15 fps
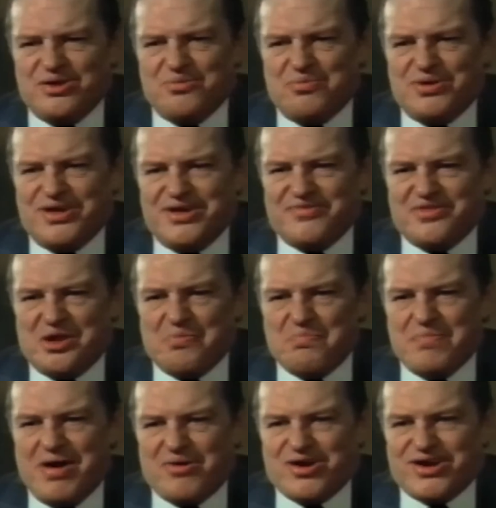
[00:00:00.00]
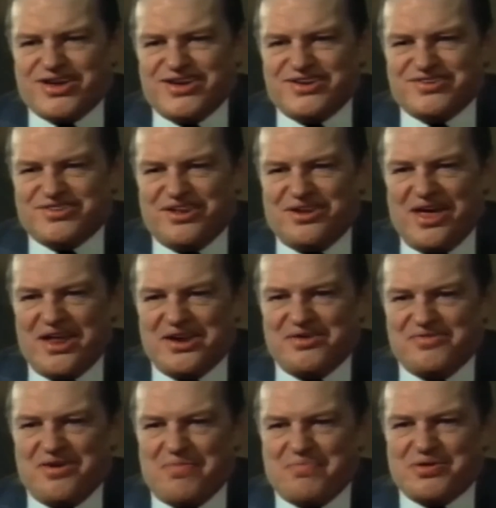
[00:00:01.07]
You believe that America is the land
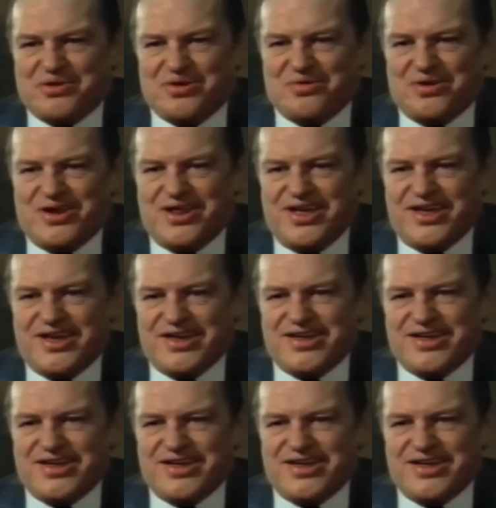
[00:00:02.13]
of opportunity.